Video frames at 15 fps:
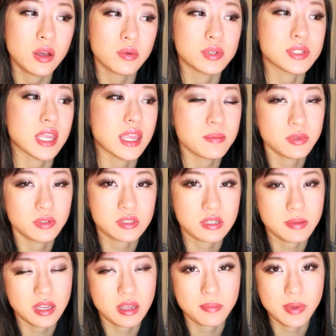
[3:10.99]
was able
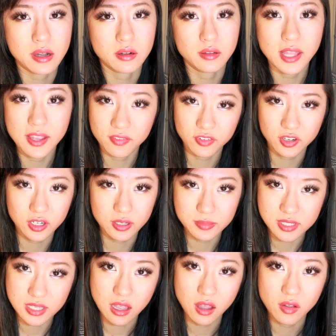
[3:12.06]
to make a better life for
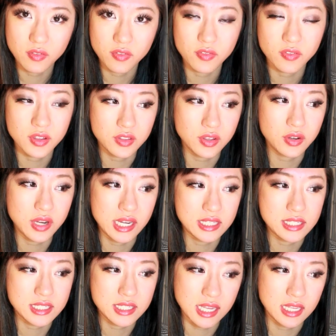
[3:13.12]
himself in the
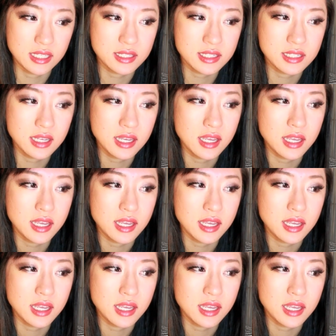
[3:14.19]
United States,